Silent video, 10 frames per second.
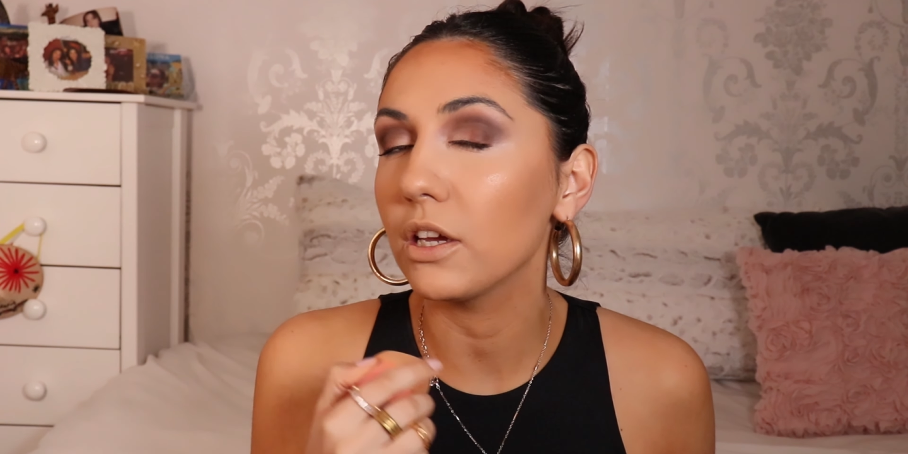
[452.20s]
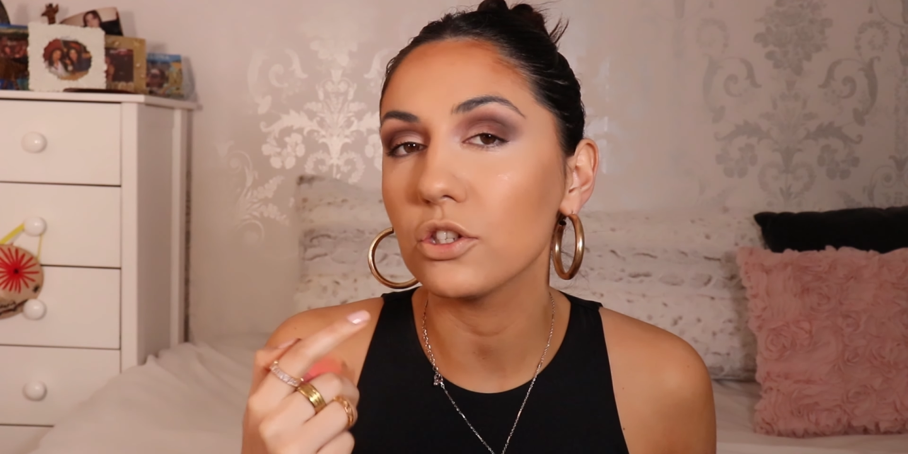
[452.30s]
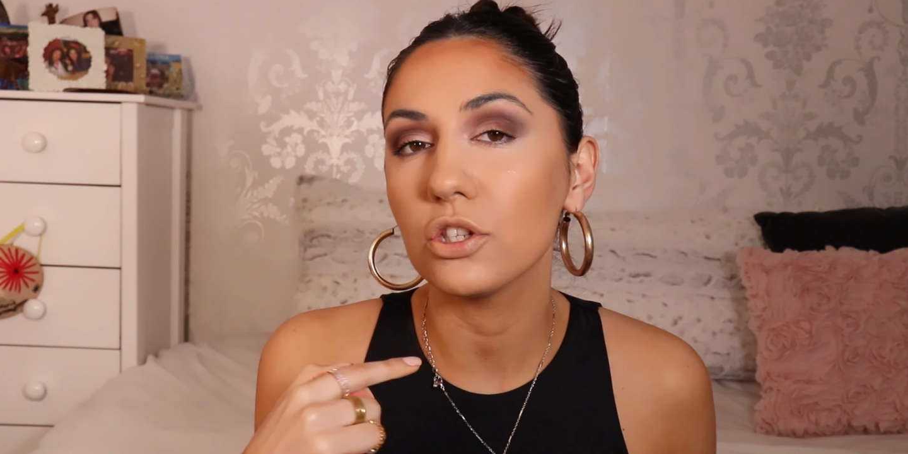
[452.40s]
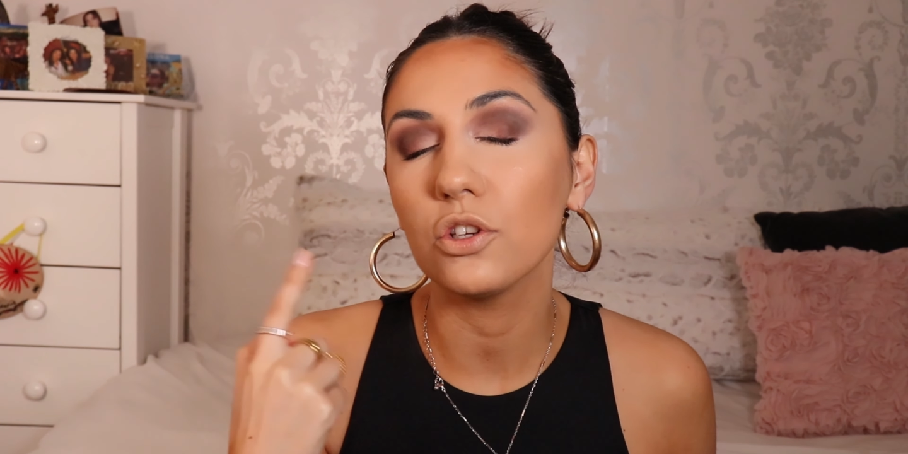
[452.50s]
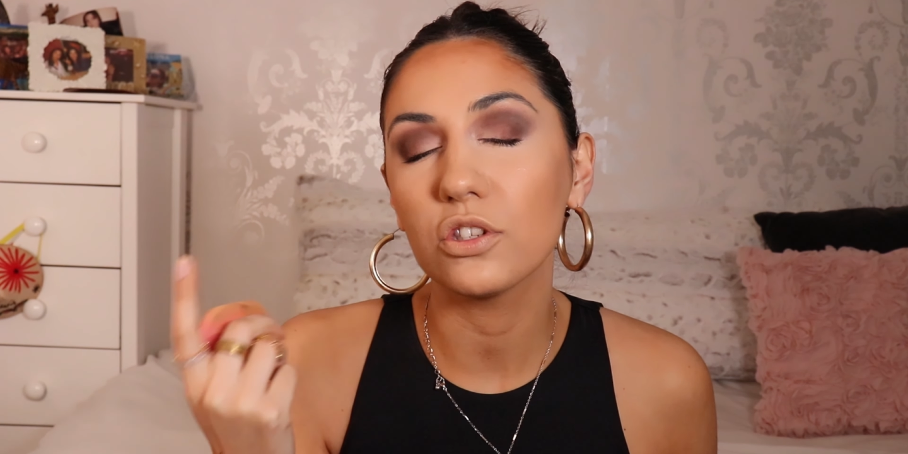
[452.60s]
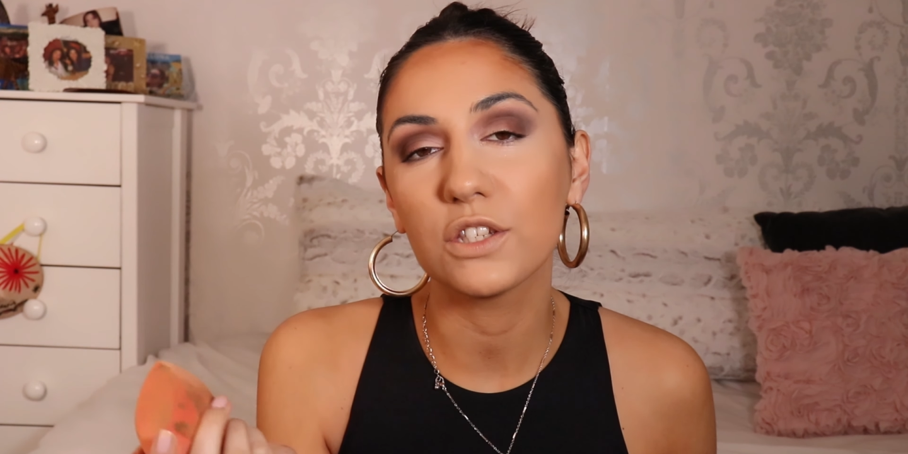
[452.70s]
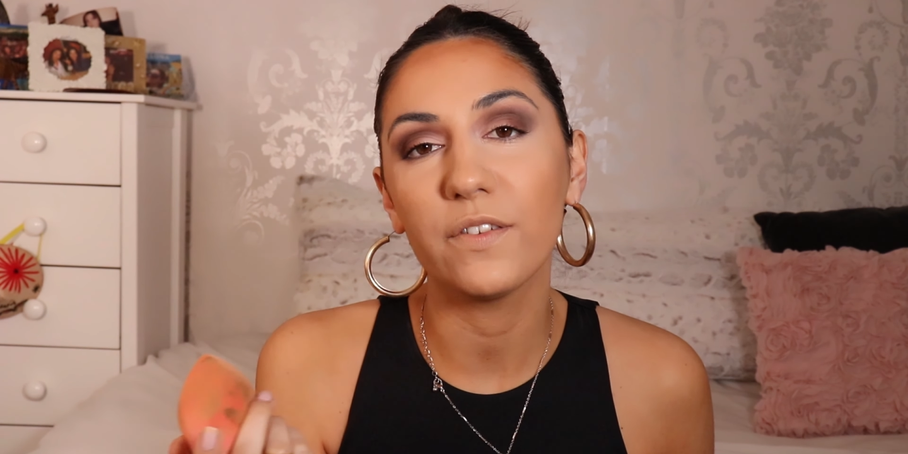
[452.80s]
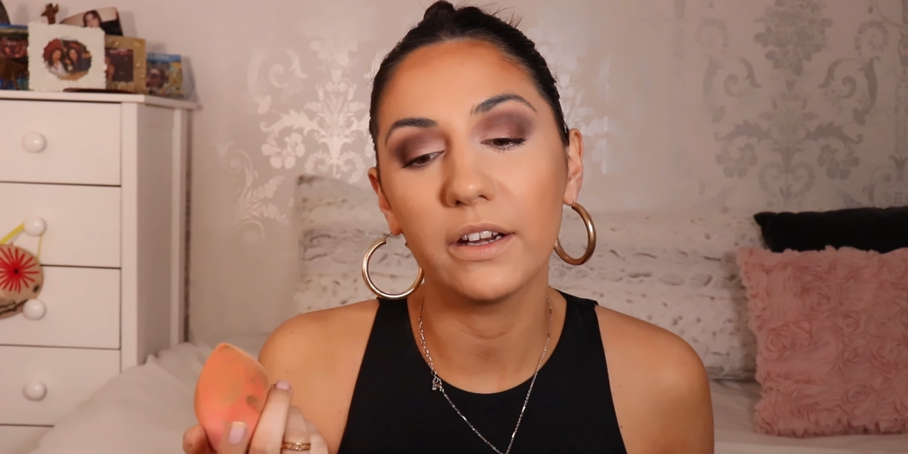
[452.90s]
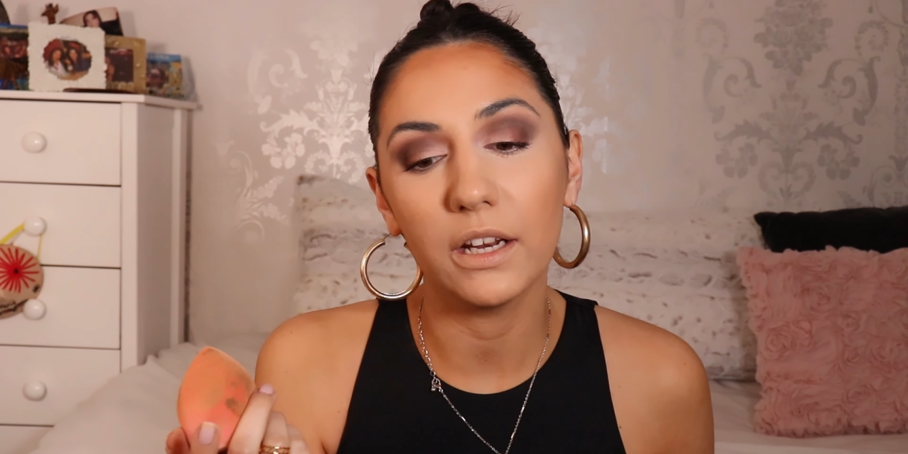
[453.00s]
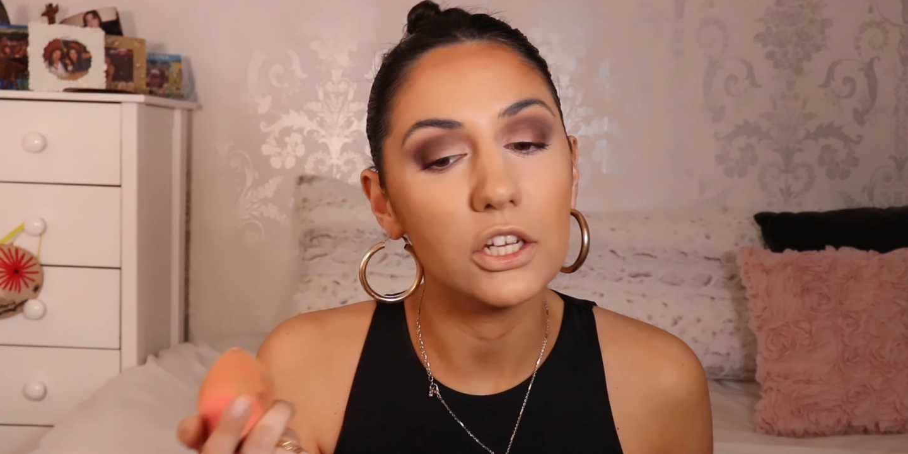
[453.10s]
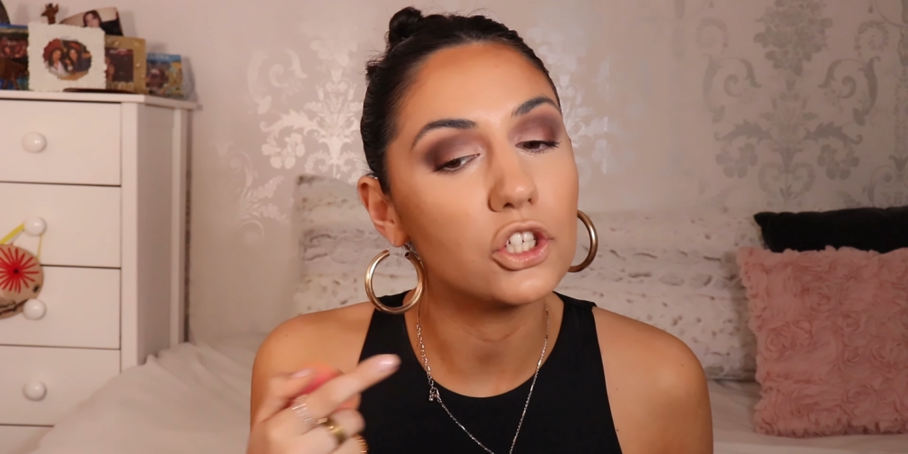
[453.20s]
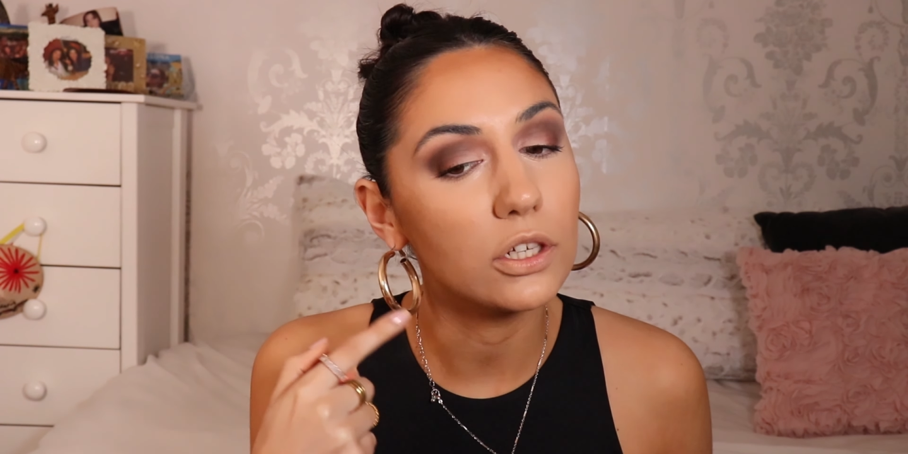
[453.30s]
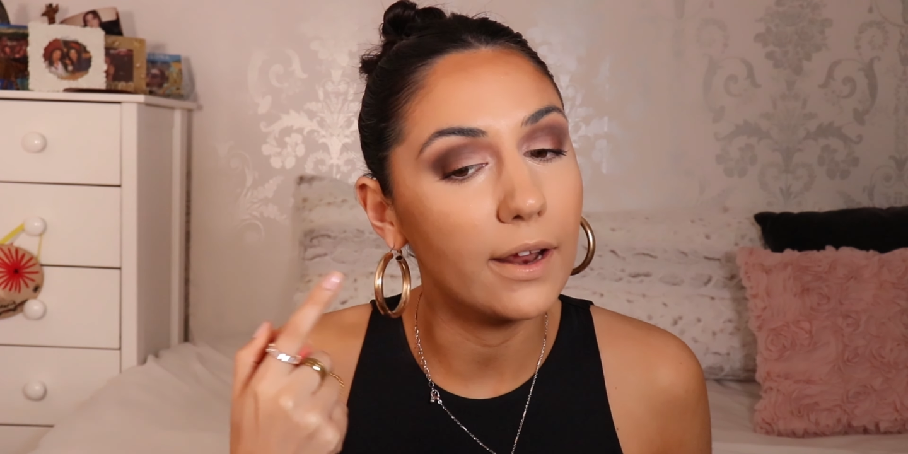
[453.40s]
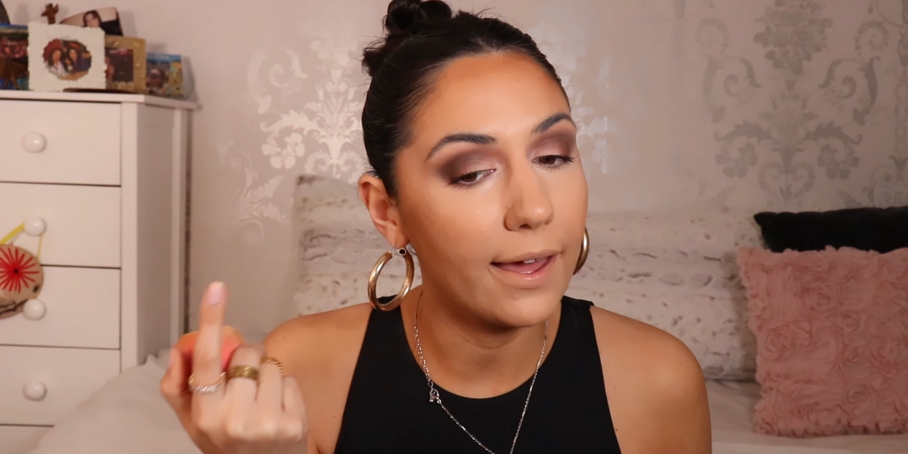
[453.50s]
I used to use this foundation